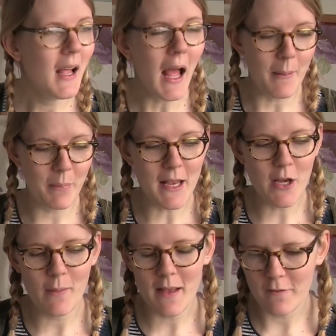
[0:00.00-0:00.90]
But I
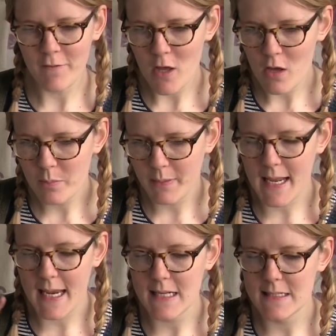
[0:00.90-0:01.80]
know there's Fell
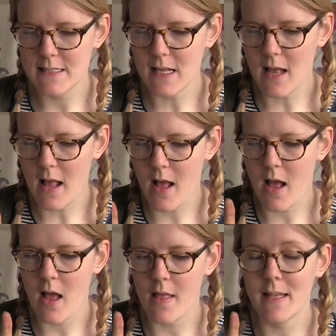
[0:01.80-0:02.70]
Place,
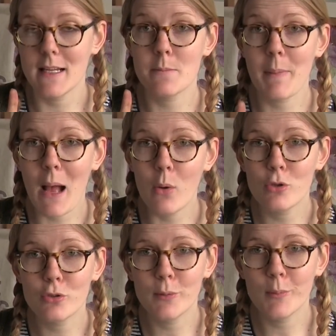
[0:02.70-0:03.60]
and then there's
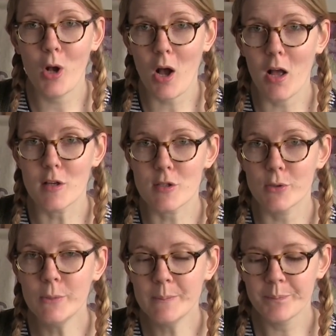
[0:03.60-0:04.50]
Powderham
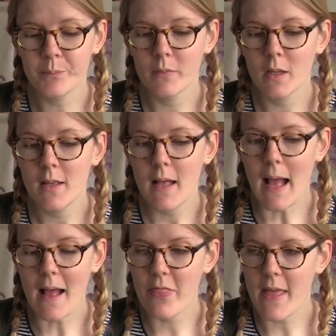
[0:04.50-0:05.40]
Castle,
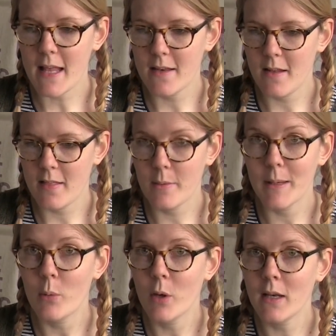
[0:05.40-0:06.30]
and then the
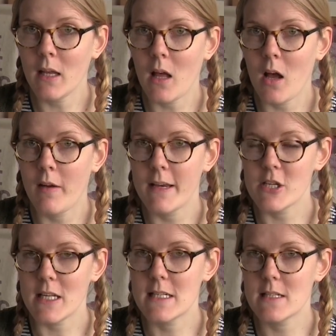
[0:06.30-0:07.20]
big one,
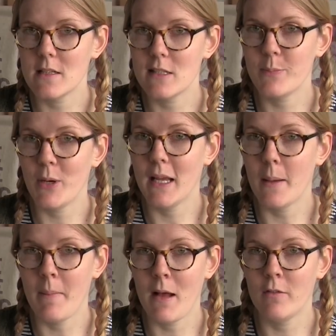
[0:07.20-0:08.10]
RHS Spring
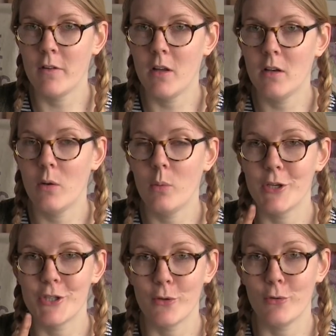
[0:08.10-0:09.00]
Malvern,
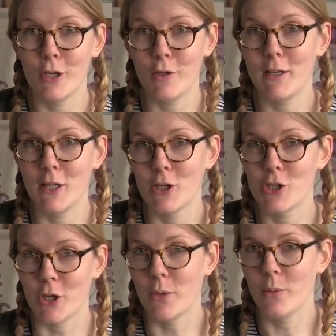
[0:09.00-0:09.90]
which is a really good
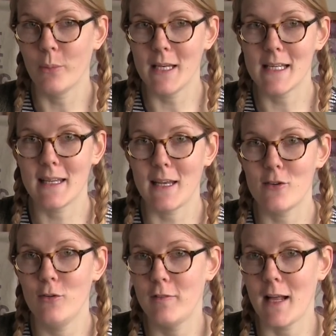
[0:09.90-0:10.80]
show. We need to take
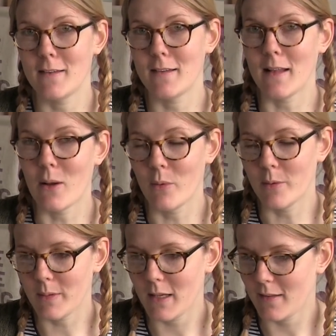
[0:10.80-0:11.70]
2 vans to that one
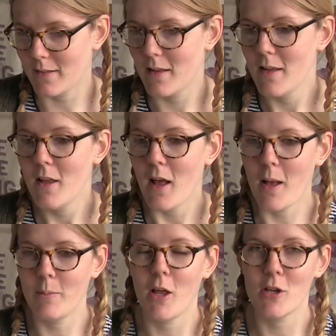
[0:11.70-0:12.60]
because
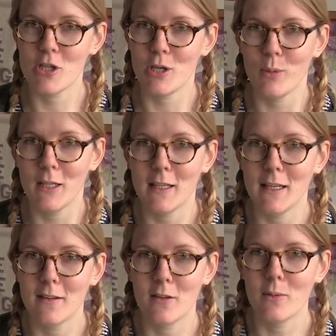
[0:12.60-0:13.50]
last year we
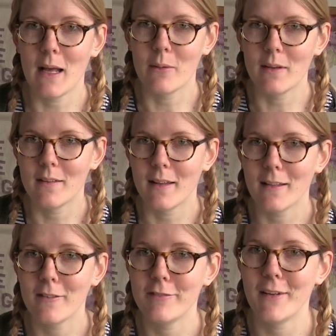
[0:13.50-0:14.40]
nearly sold out in like
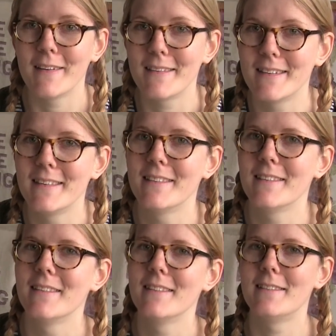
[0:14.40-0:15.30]
the first
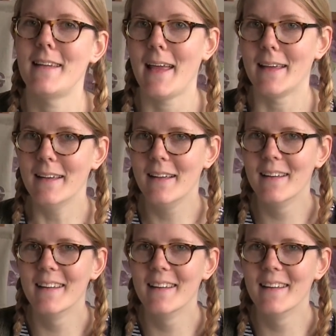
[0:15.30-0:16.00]
day,